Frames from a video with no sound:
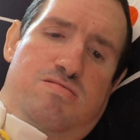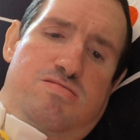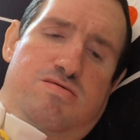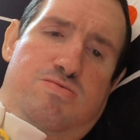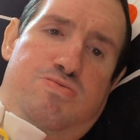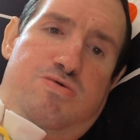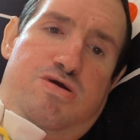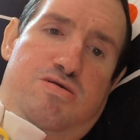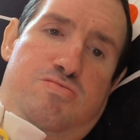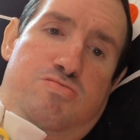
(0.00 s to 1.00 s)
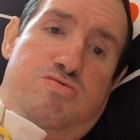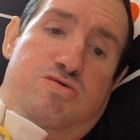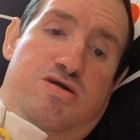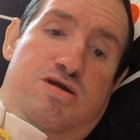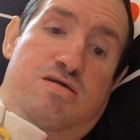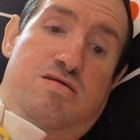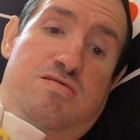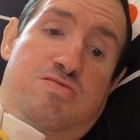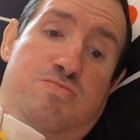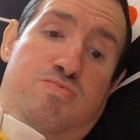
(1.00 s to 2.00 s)
So the Flyers,
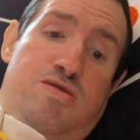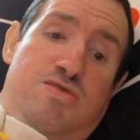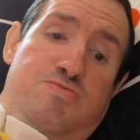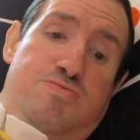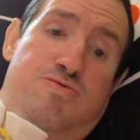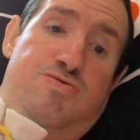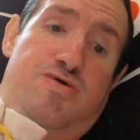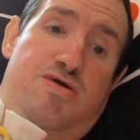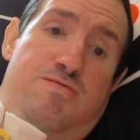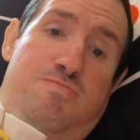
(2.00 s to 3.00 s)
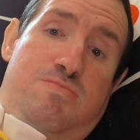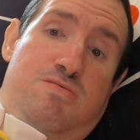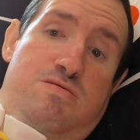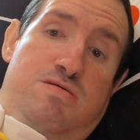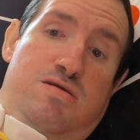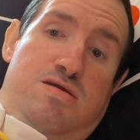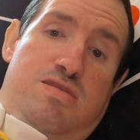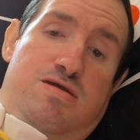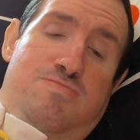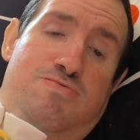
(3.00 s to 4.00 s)
the wins will come, and
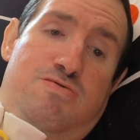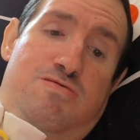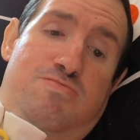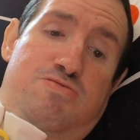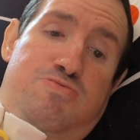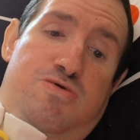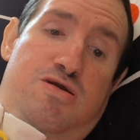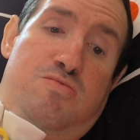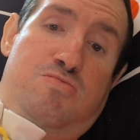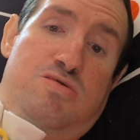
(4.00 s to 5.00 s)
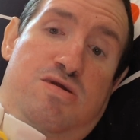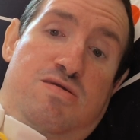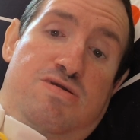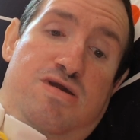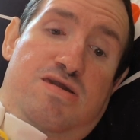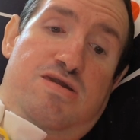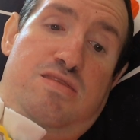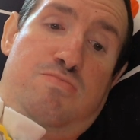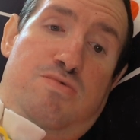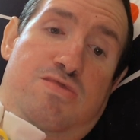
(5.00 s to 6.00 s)
I believe that the Flyers can get
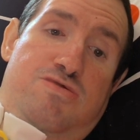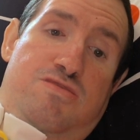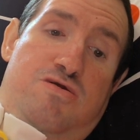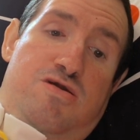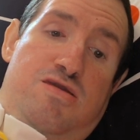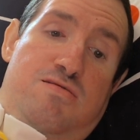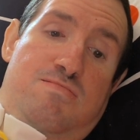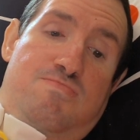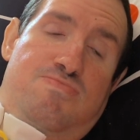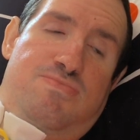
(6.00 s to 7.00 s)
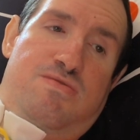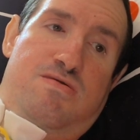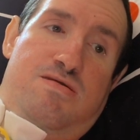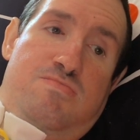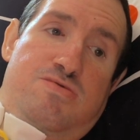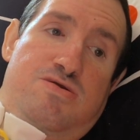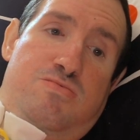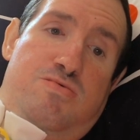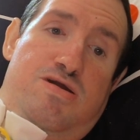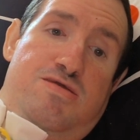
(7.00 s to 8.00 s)
a win tonight. If they
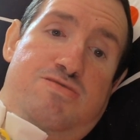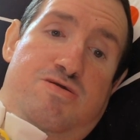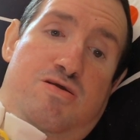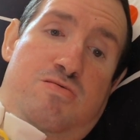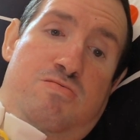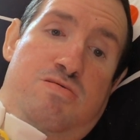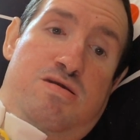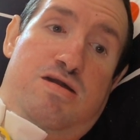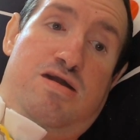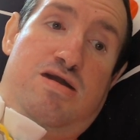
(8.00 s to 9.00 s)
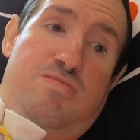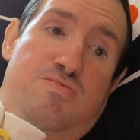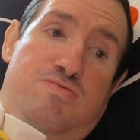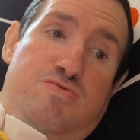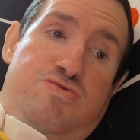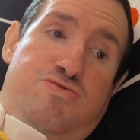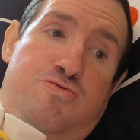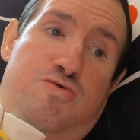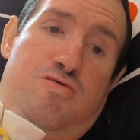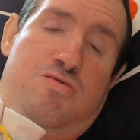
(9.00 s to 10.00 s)
go out there, have a good
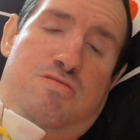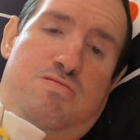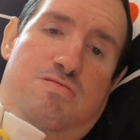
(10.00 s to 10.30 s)
start,